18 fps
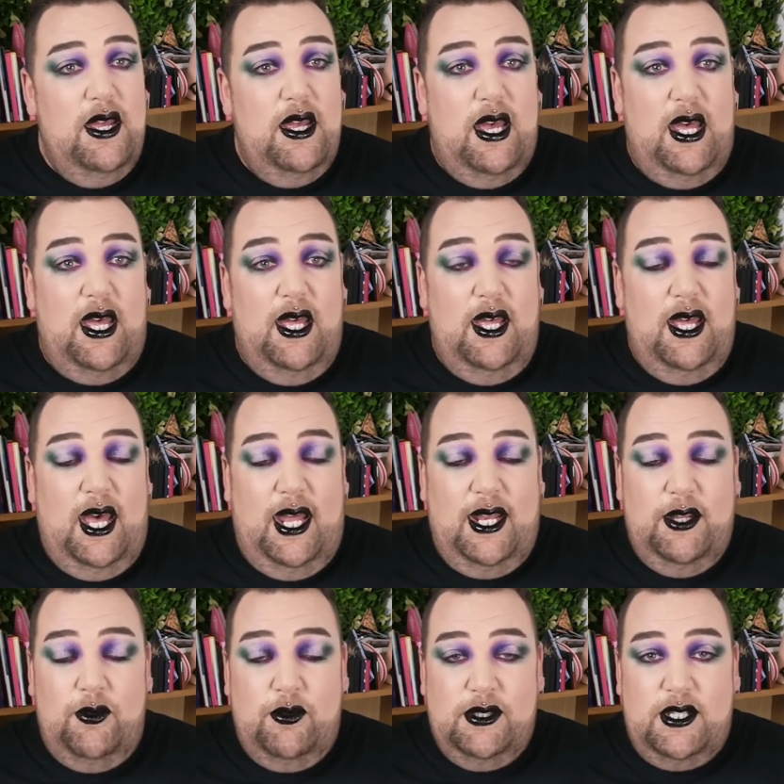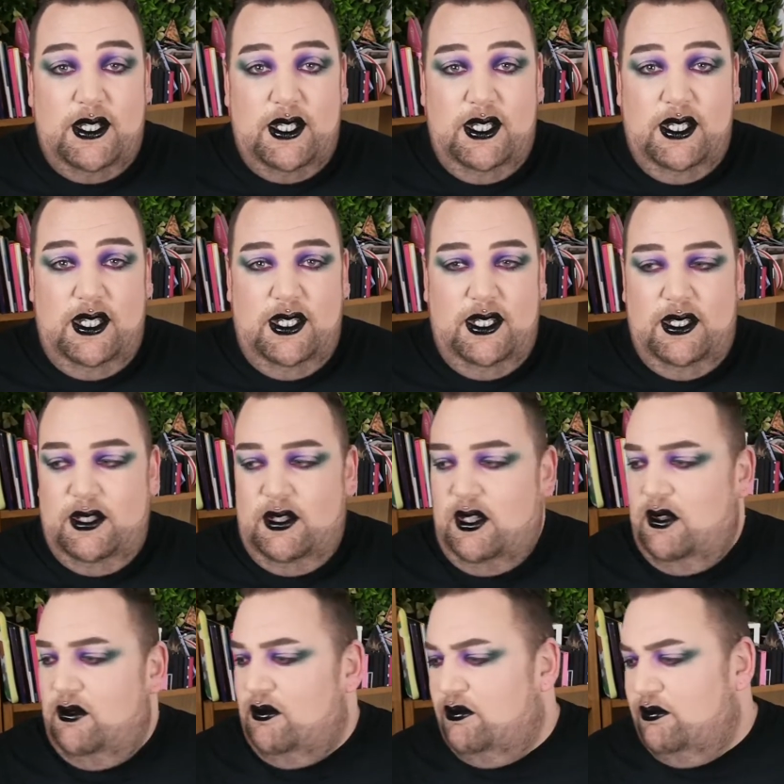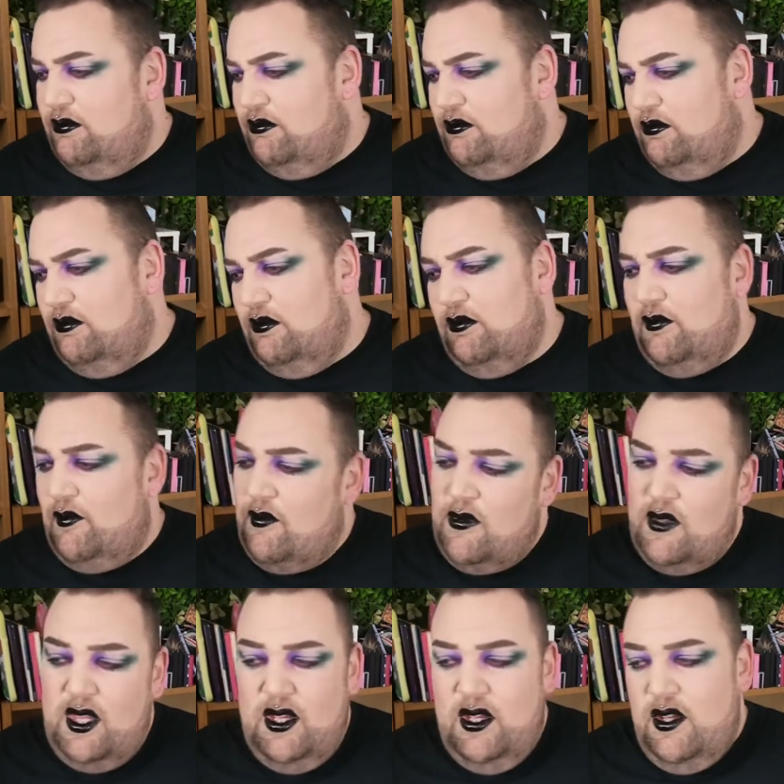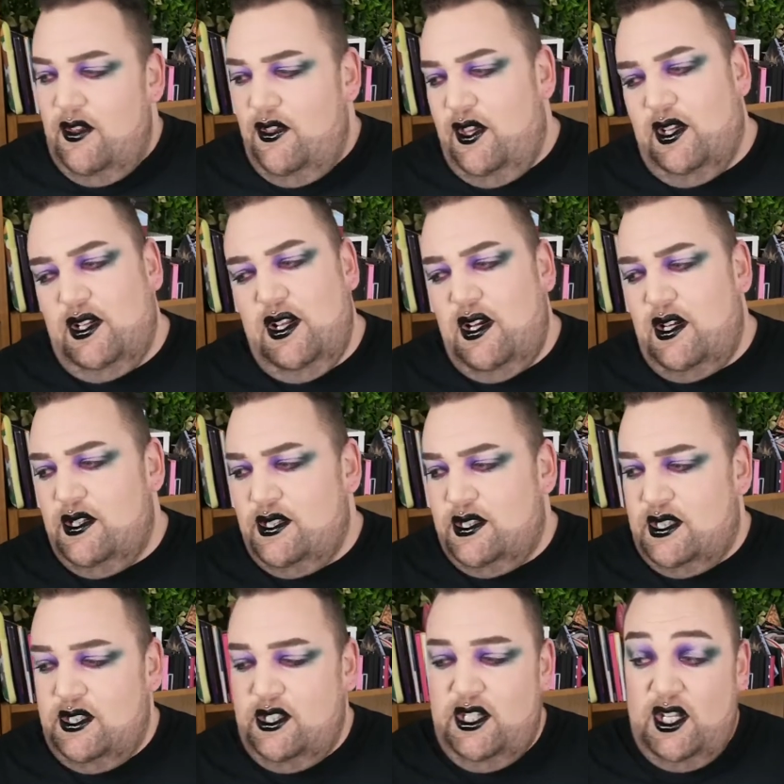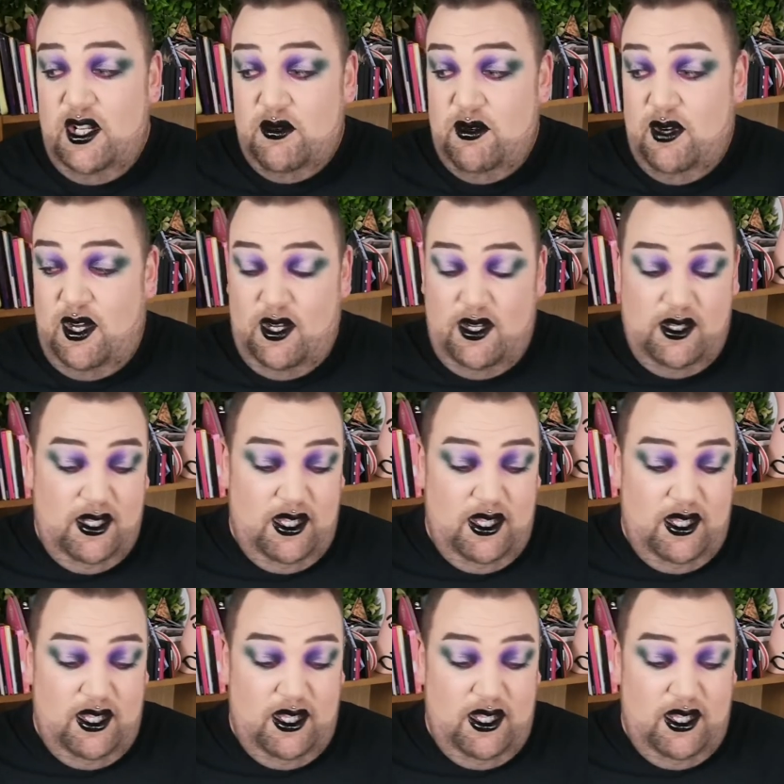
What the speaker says: And it was the gloss. You know what?